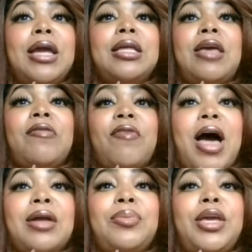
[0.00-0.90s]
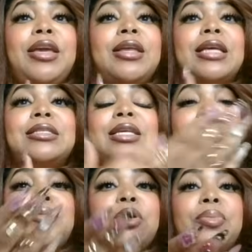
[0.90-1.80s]
And they find me and they set
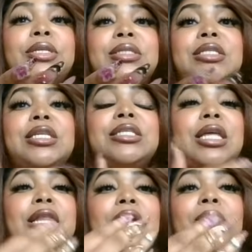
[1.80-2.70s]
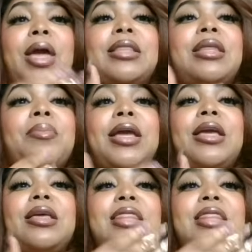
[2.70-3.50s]
up their businesses and they're making